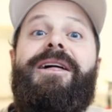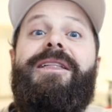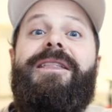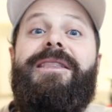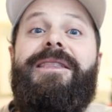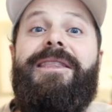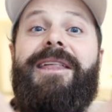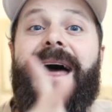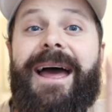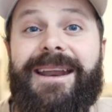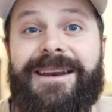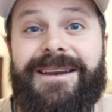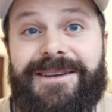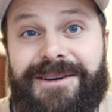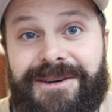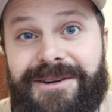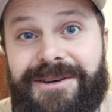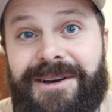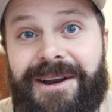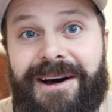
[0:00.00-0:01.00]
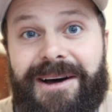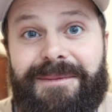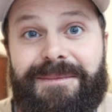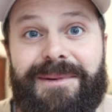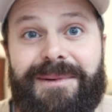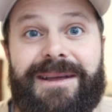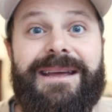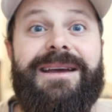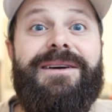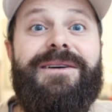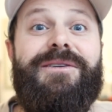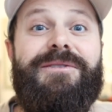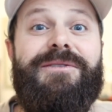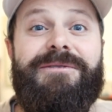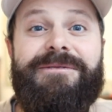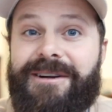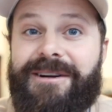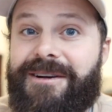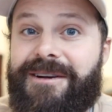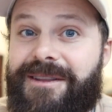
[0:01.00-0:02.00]
That could not be
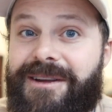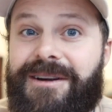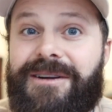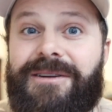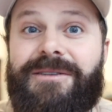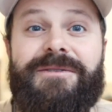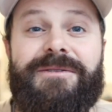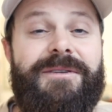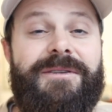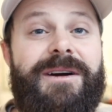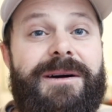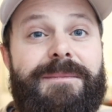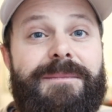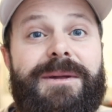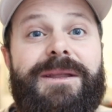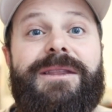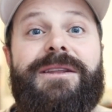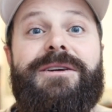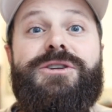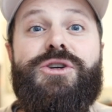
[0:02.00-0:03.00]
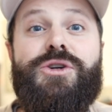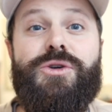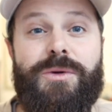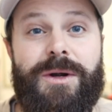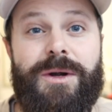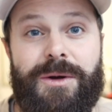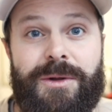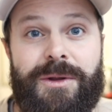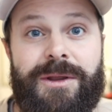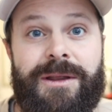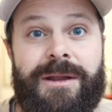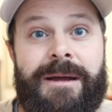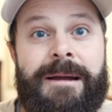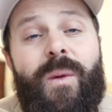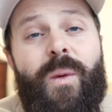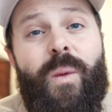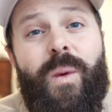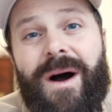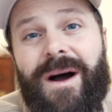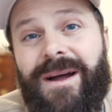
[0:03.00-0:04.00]
further from the truth.
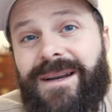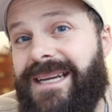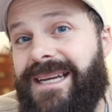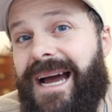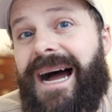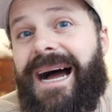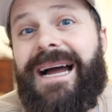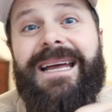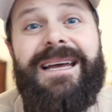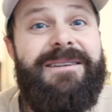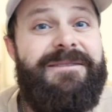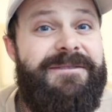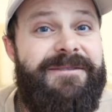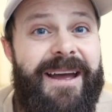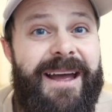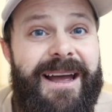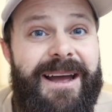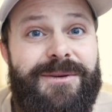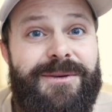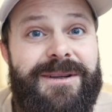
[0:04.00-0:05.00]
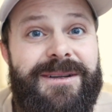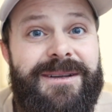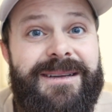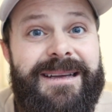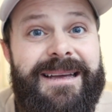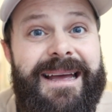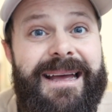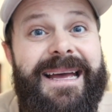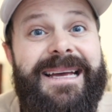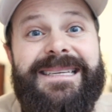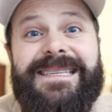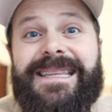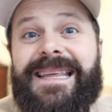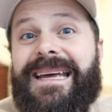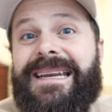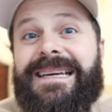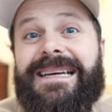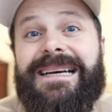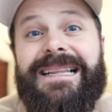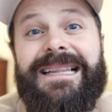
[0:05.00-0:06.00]
What I have found is
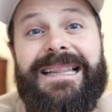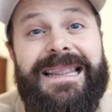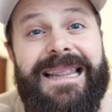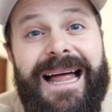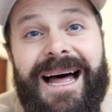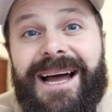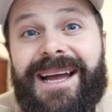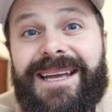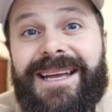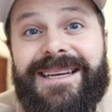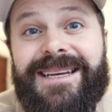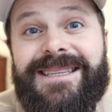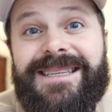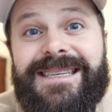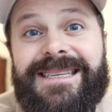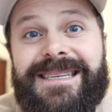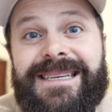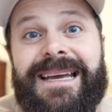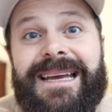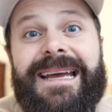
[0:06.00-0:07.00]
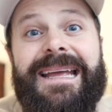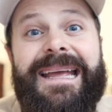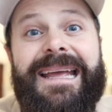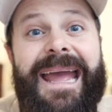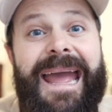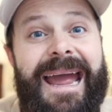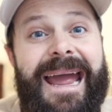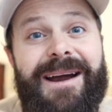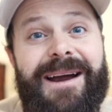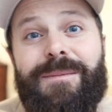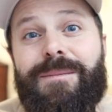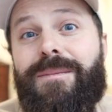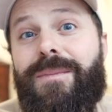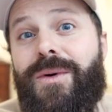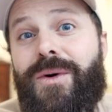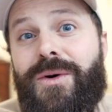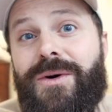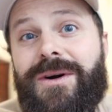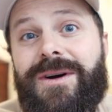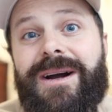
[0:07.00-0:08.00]
that clients care
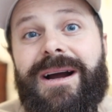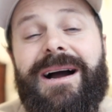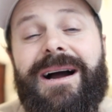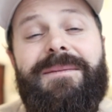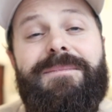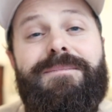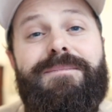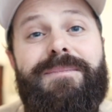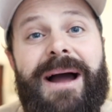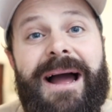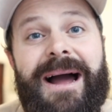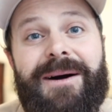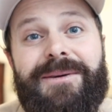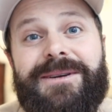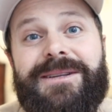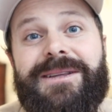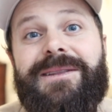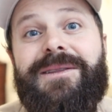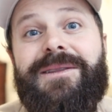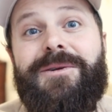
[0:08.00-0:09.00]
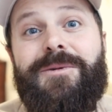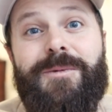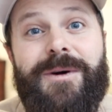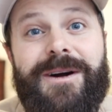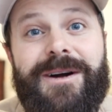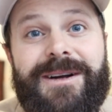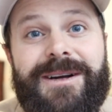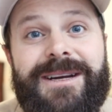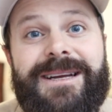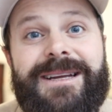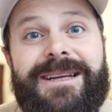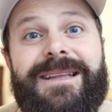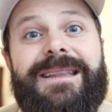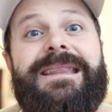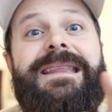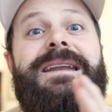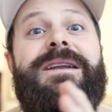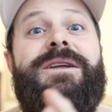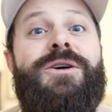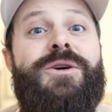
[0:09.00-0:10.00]
more about the work
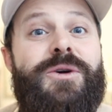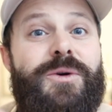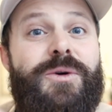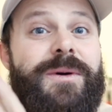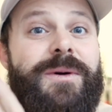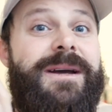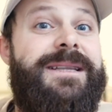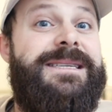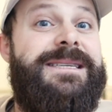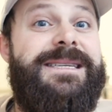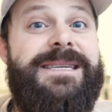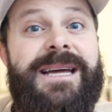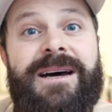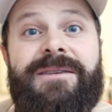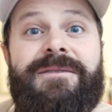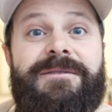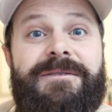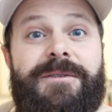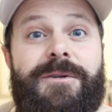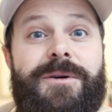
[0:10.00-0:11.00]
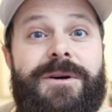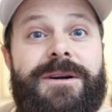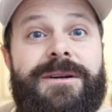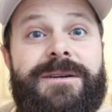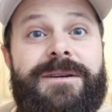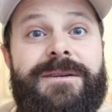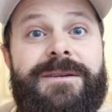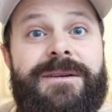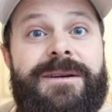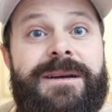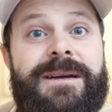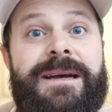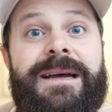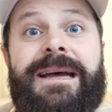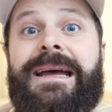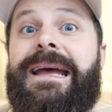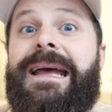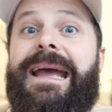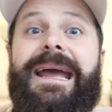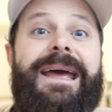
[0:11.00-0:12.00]
than who it's done for.
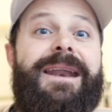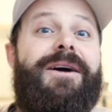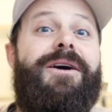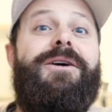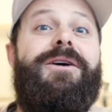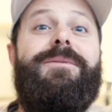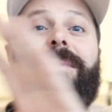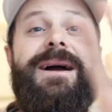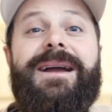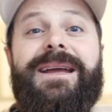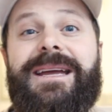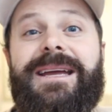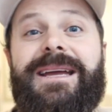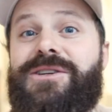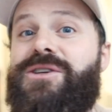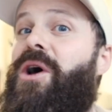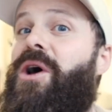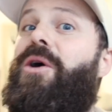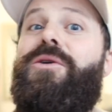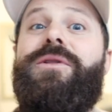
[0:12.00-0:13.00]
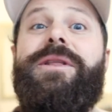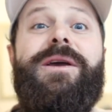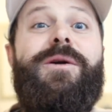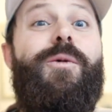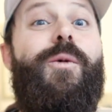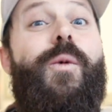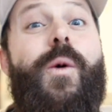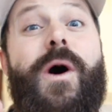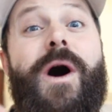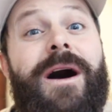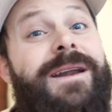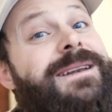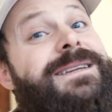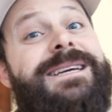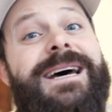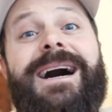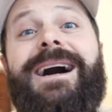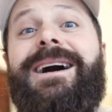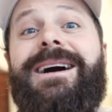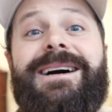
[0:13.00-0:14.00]
In all my years, only one
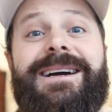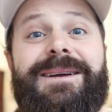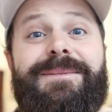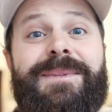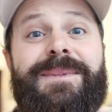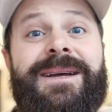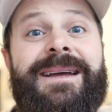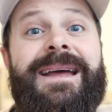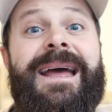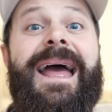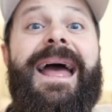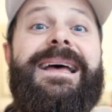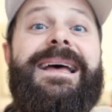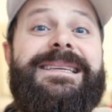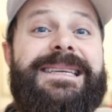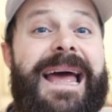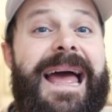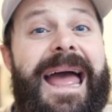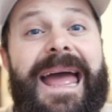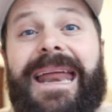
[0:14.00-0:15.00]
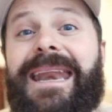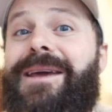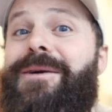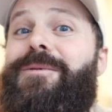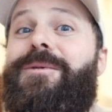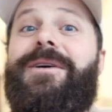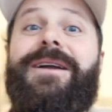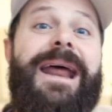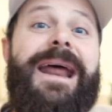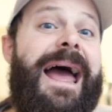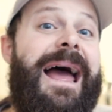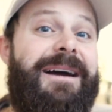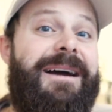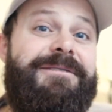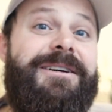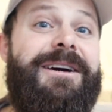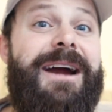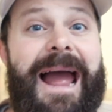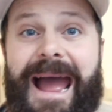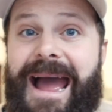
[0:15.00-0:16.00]
time has anyone
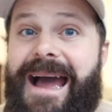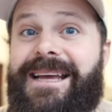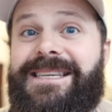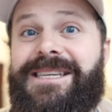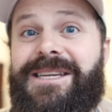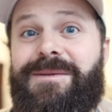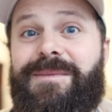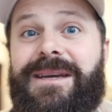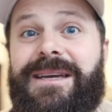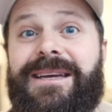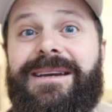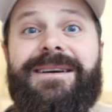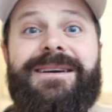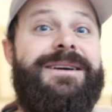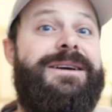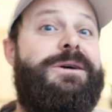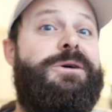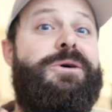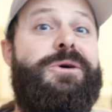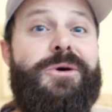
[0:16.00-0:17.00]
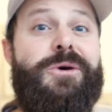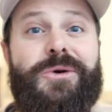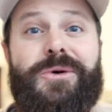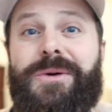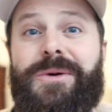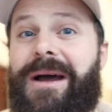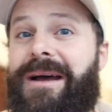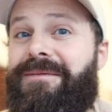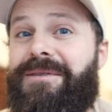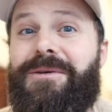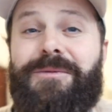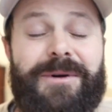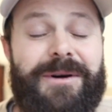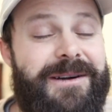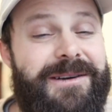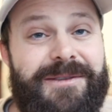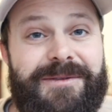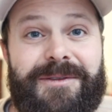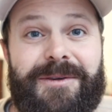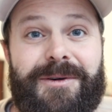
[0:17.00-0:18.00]
ever asked me, who have you
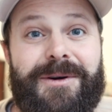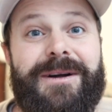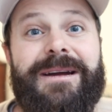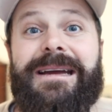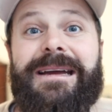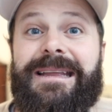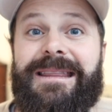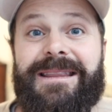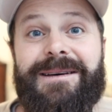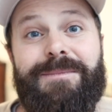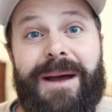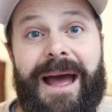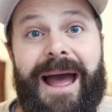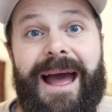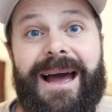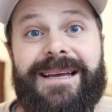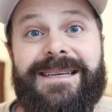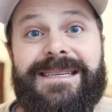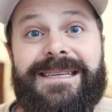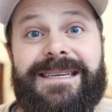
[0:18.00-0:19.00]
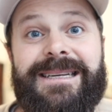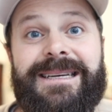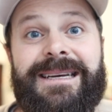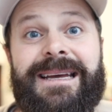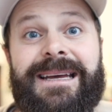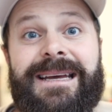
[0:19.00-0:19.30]
worked for in the past?